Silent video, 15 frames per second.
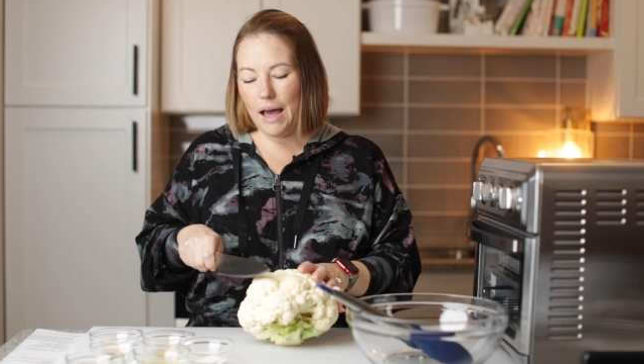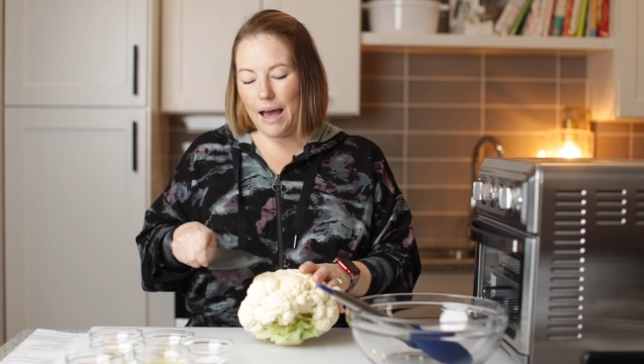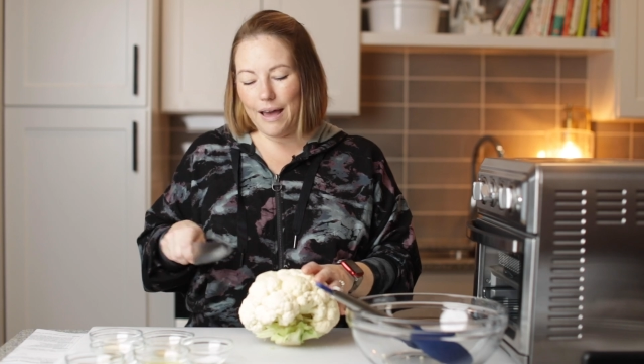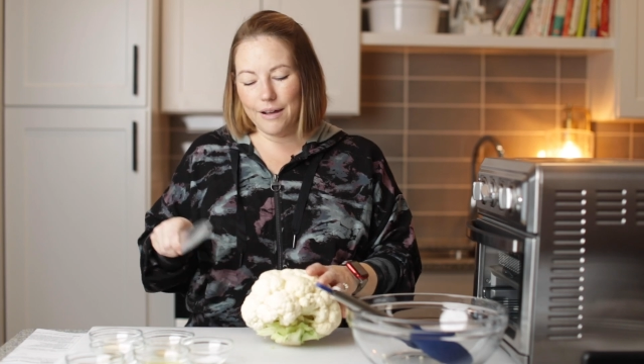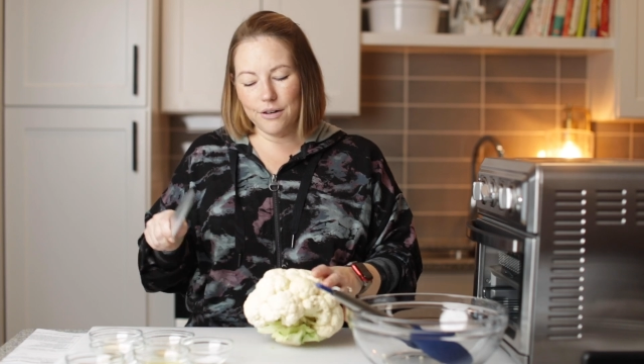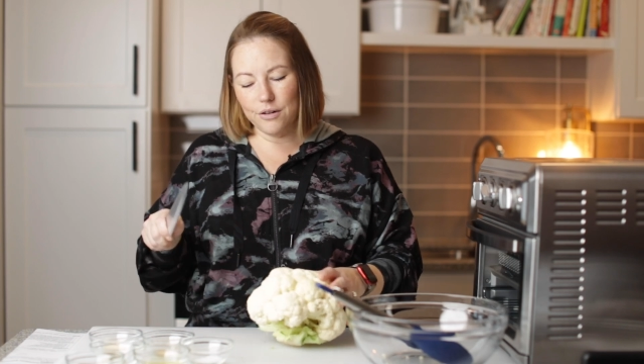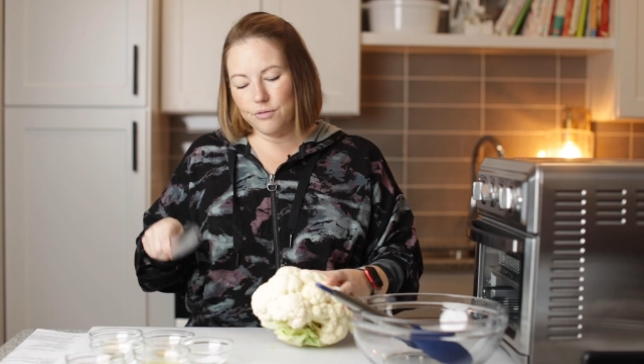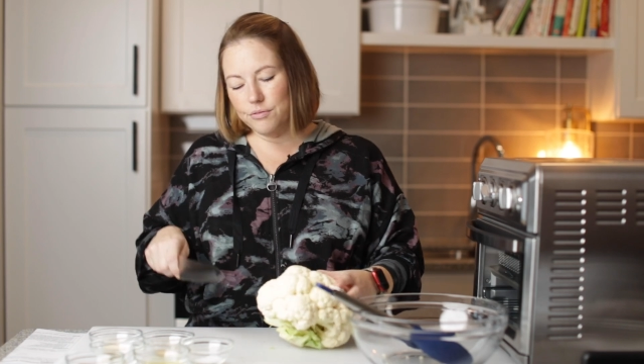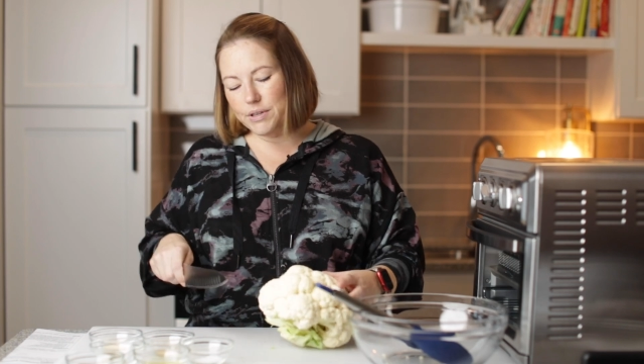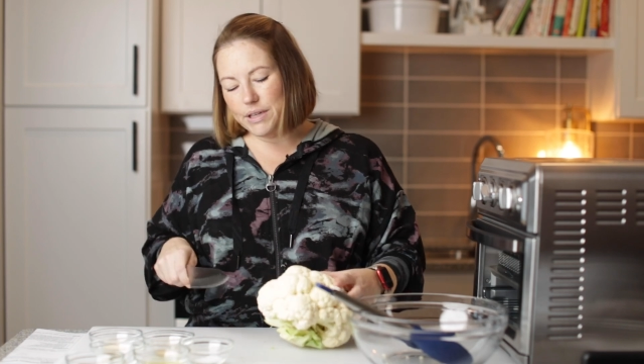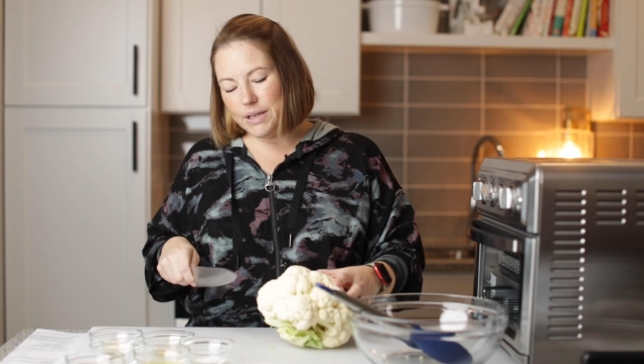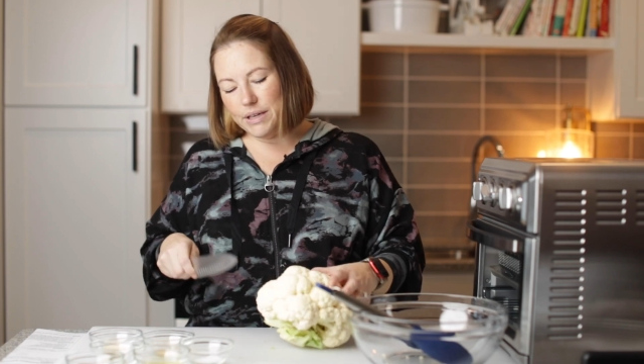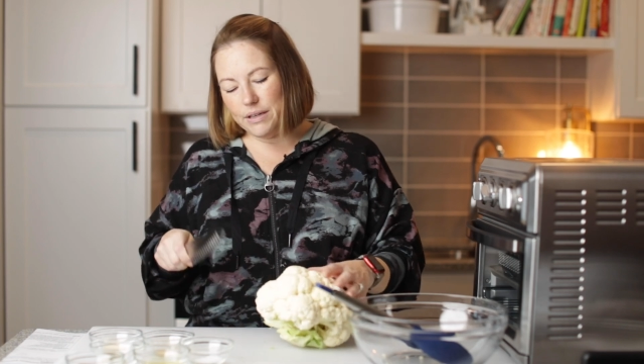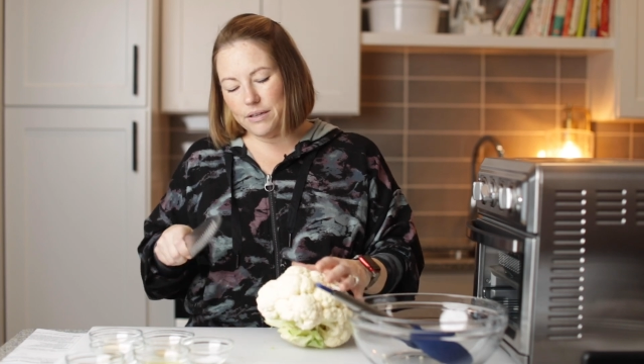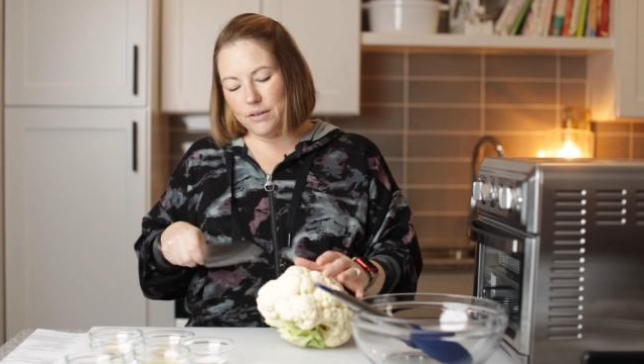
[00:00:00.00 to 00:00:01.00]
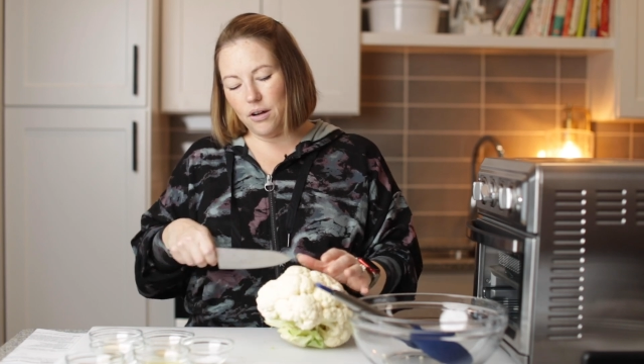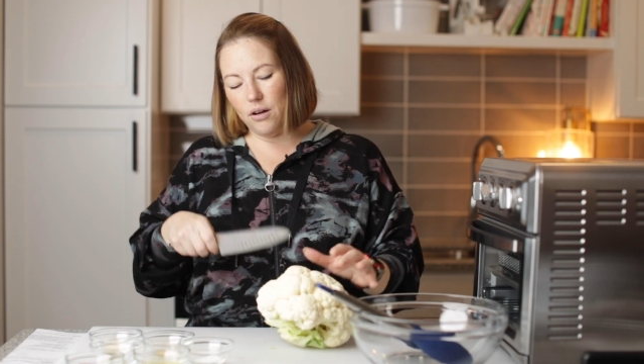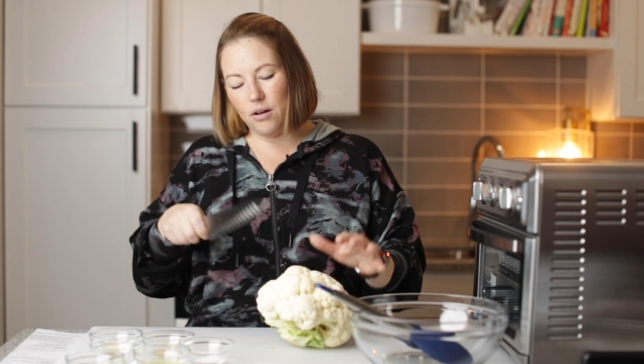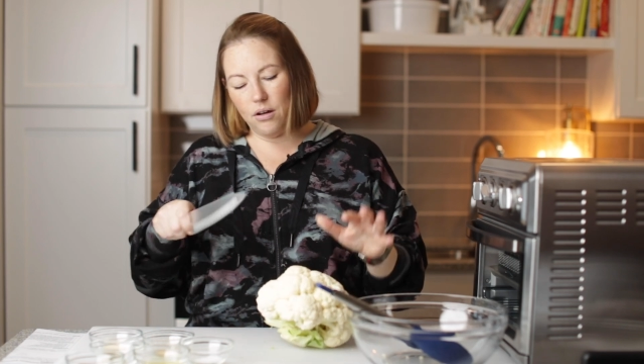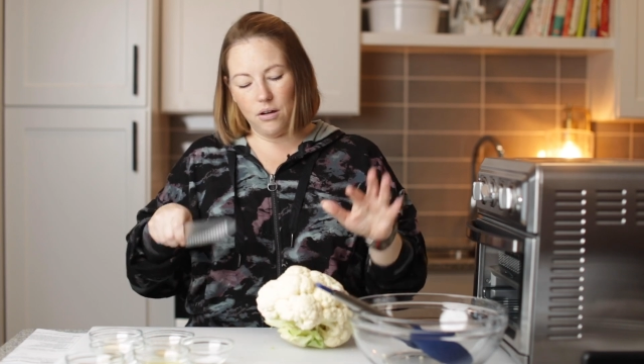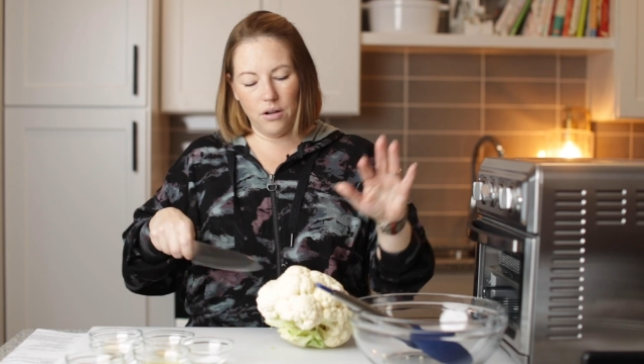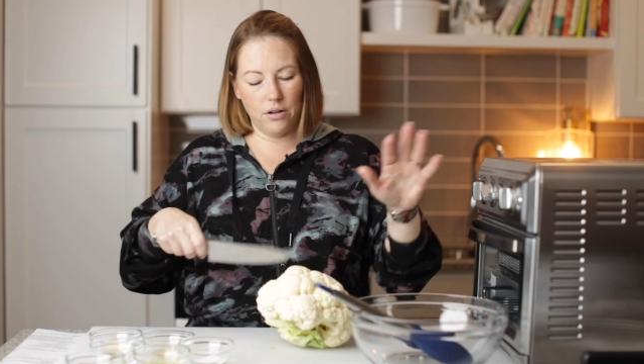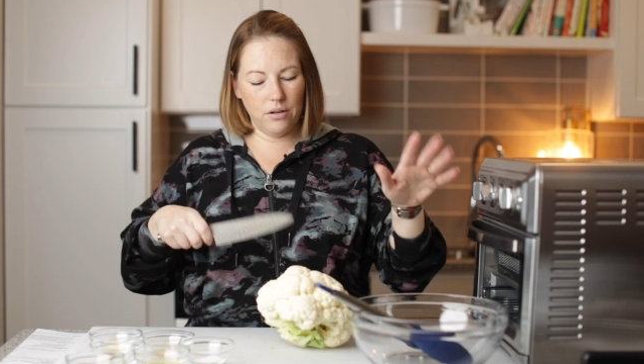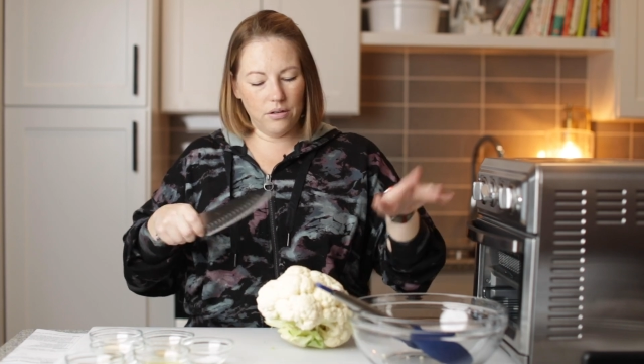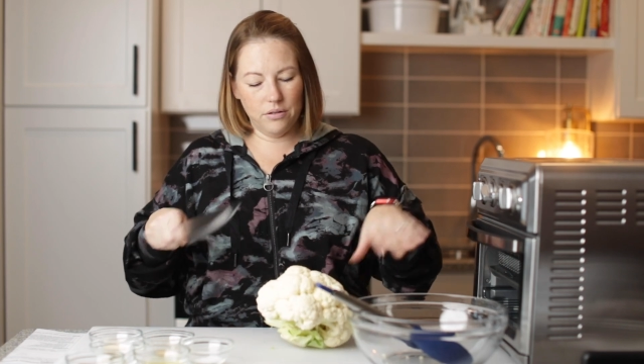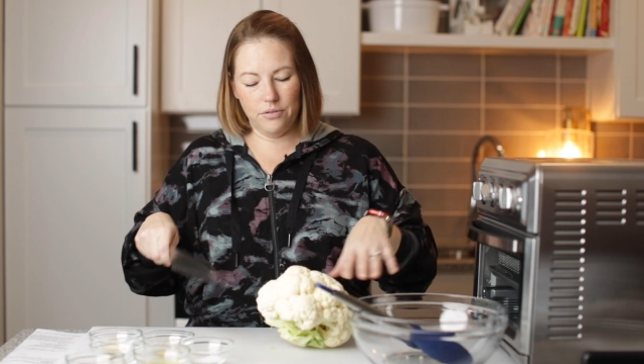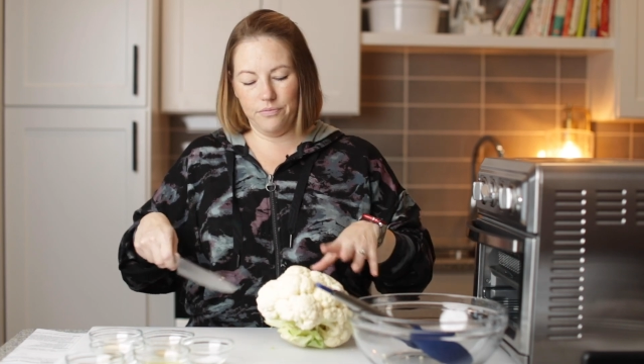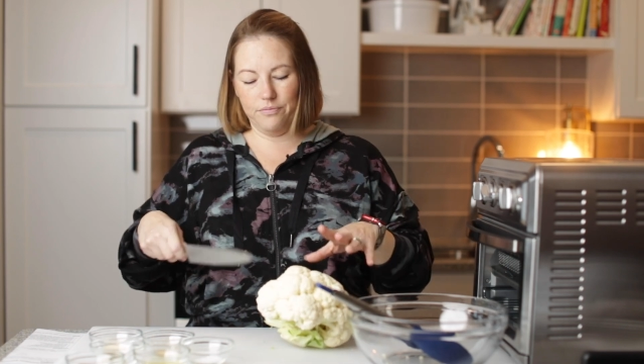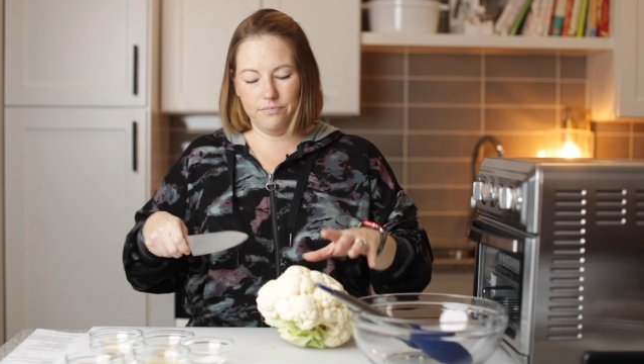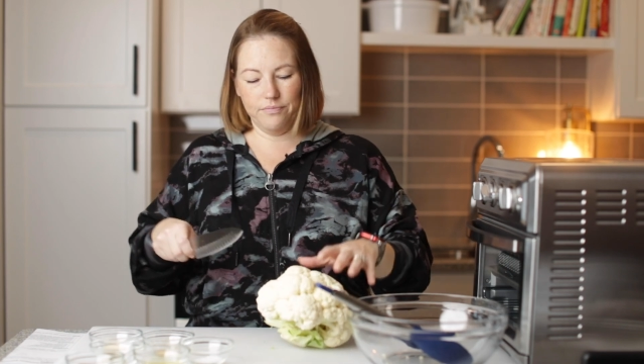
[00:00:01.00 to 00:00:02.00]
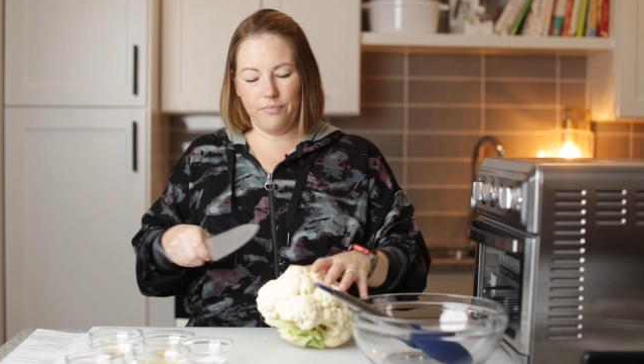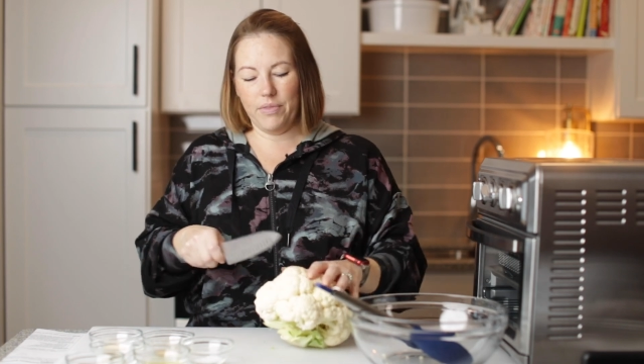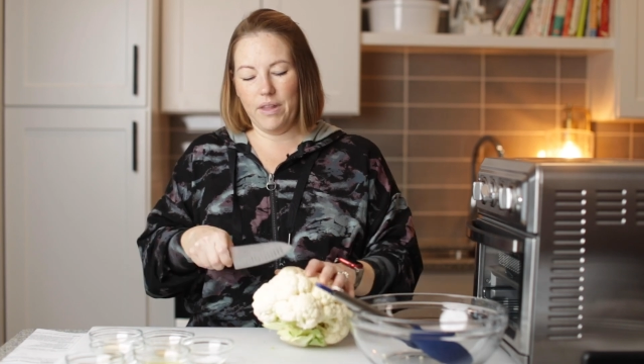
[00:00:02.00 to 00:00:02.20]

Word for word: I don't get all,